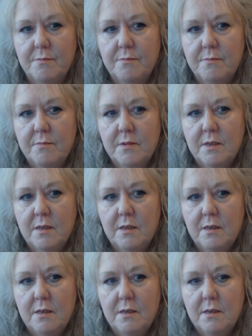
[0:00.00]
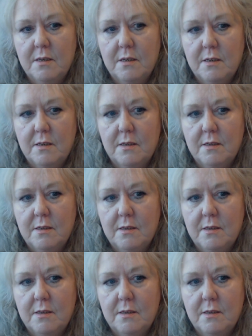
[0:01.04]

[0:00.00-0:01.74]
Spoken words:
(no one is talking)